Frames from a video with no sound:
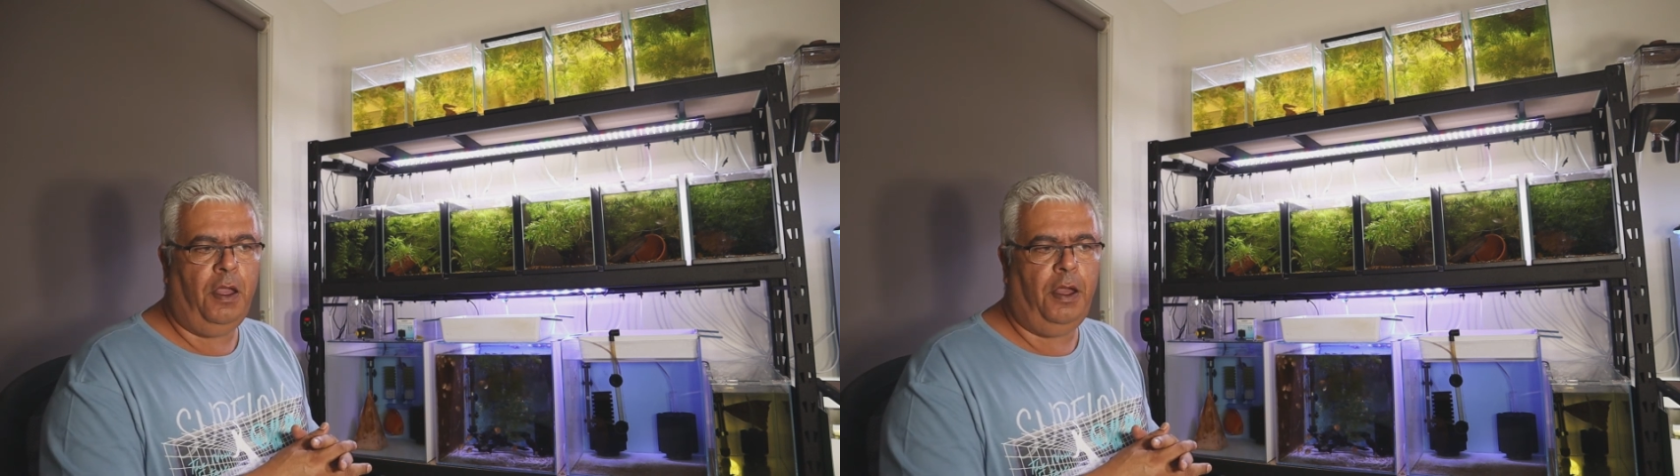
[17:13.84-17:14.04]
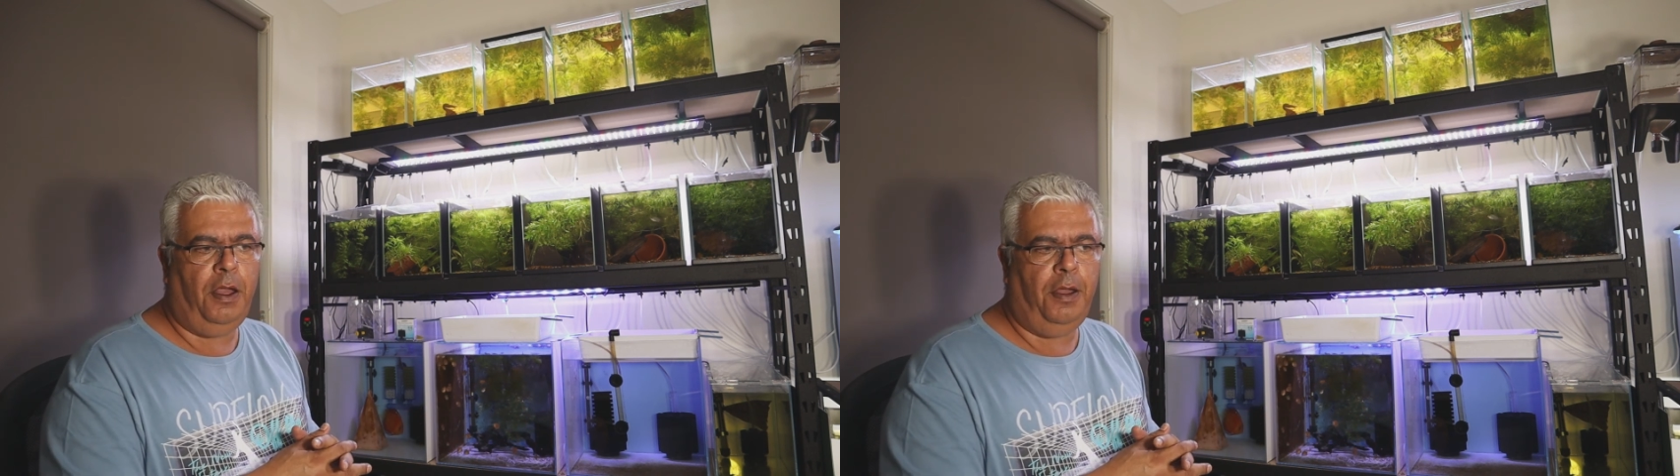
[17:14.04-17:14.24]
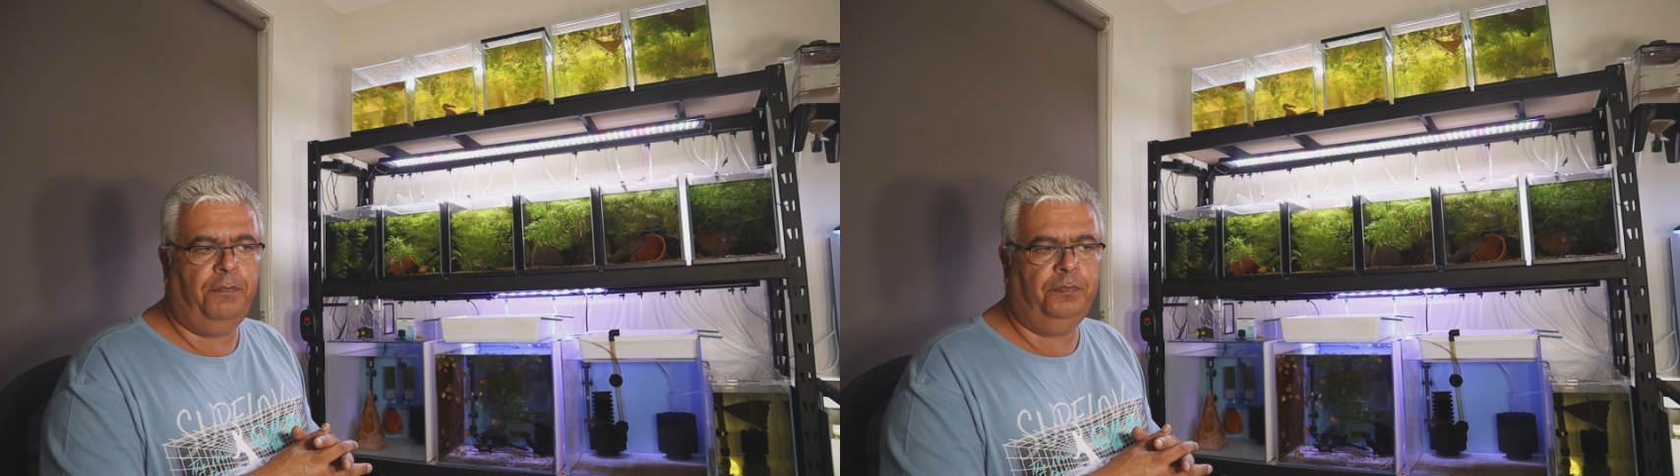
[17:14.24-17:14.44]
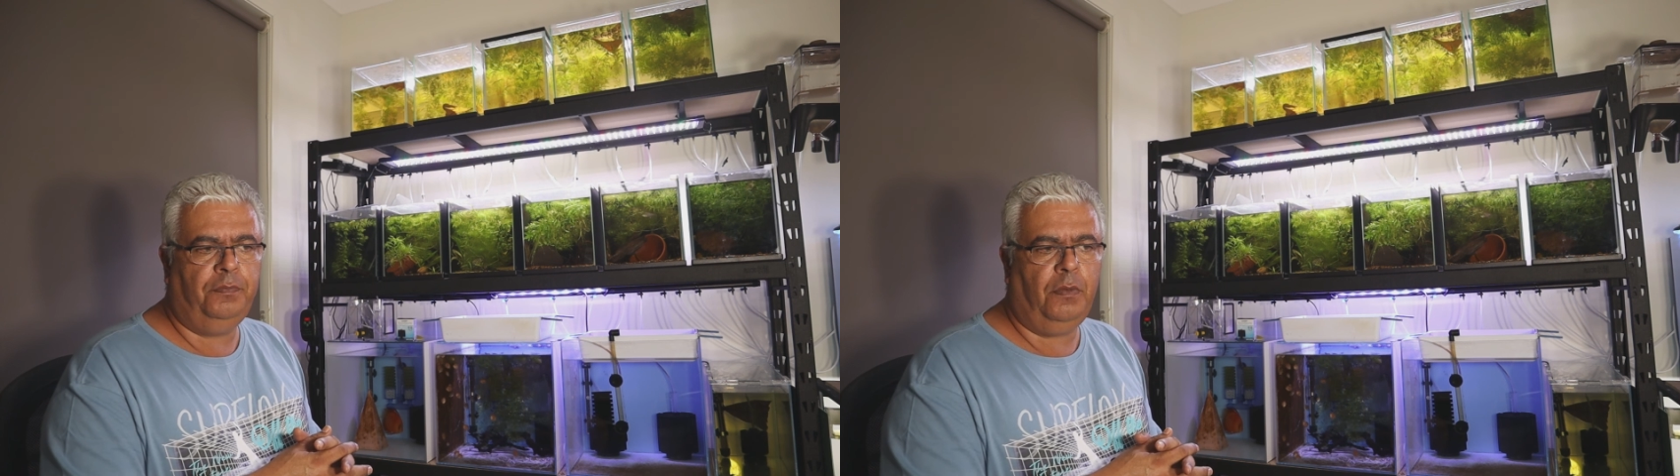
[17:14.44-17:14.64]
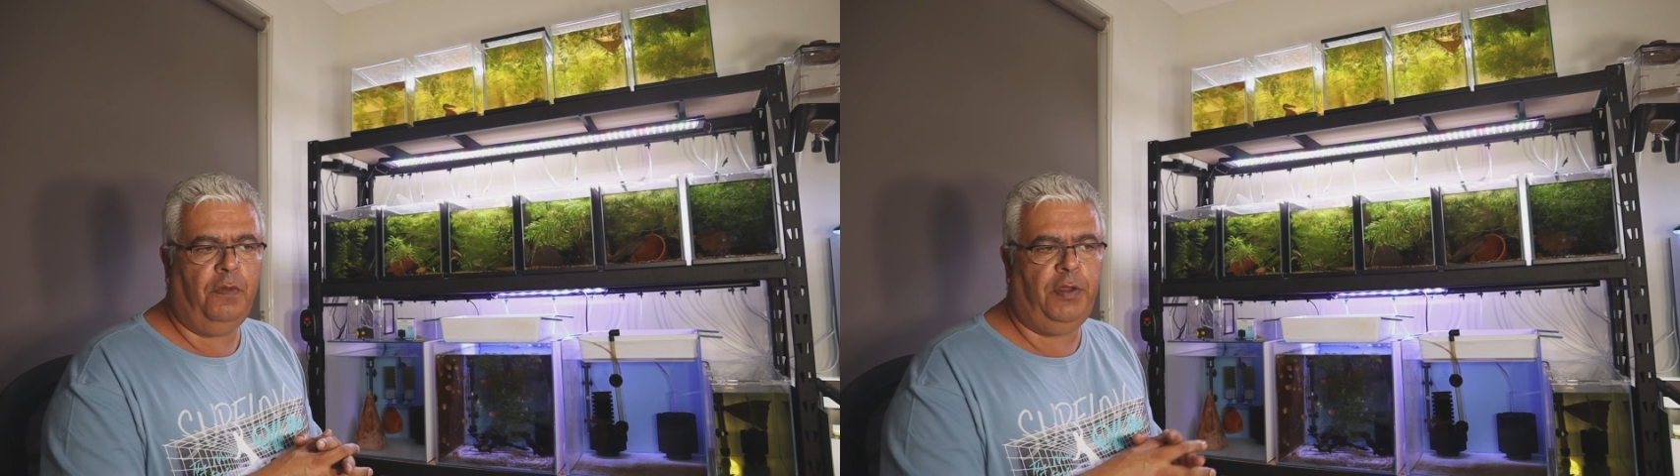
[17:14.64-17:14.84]

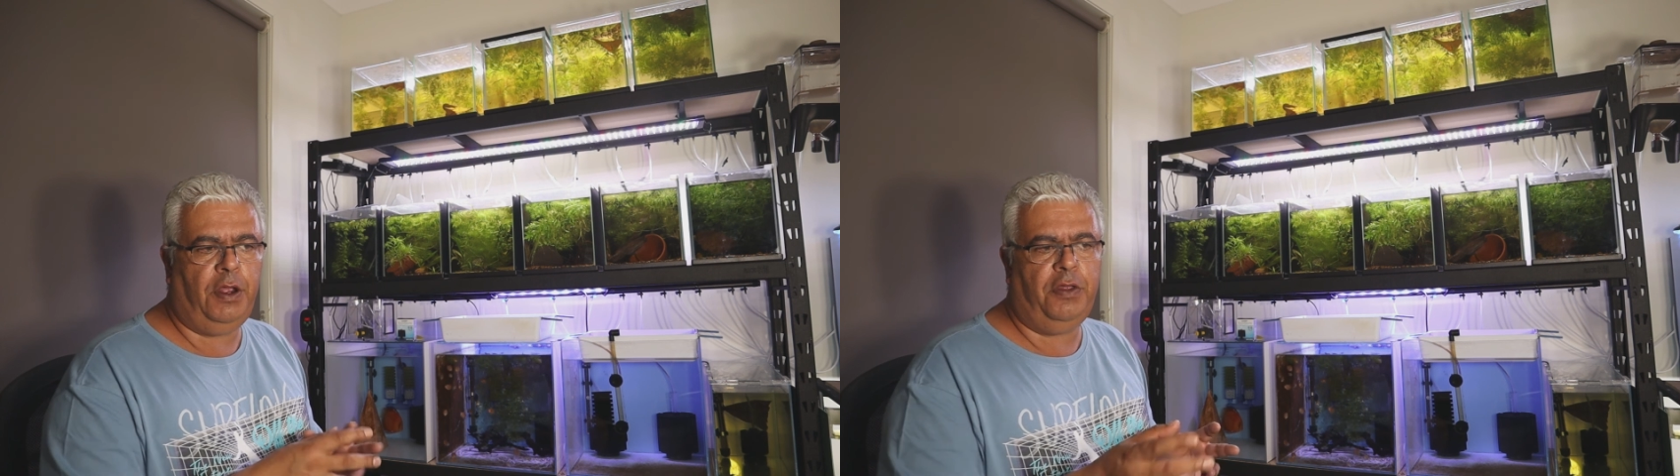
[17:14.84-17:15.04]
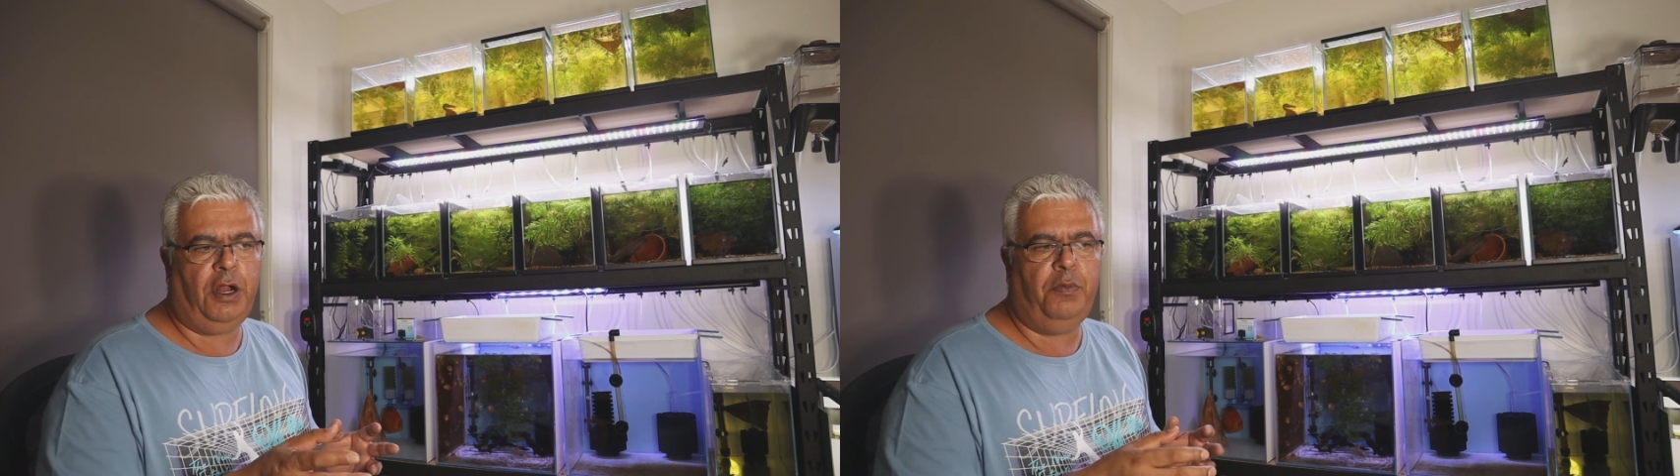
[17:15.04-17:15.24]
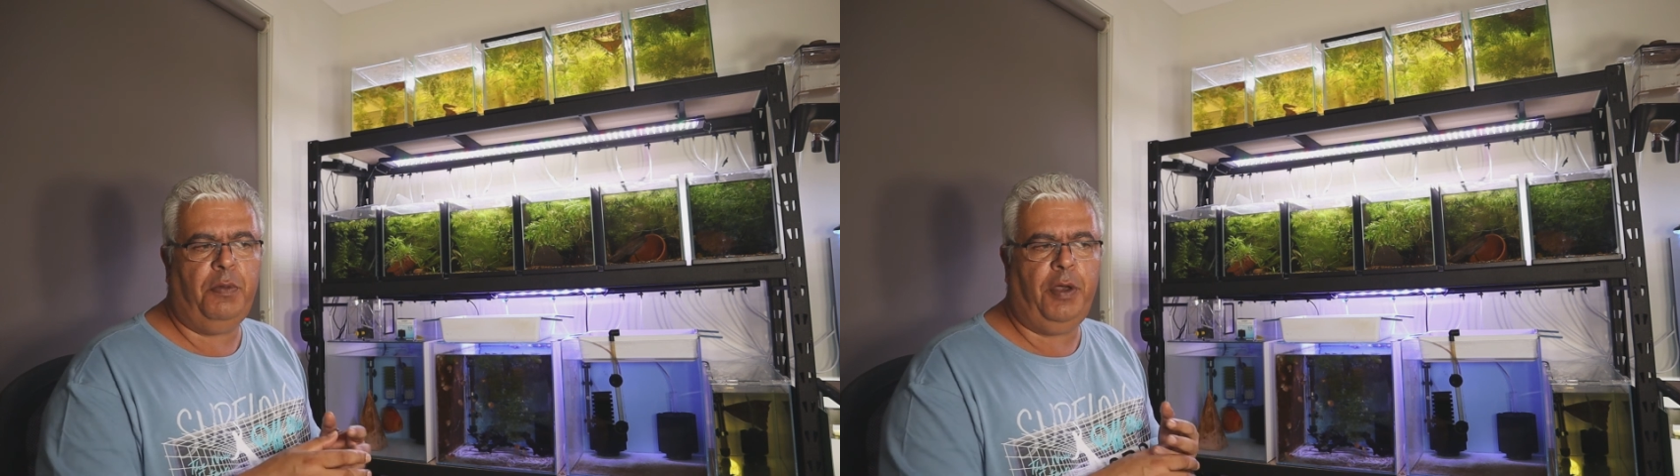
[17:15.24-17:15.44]
video that I'll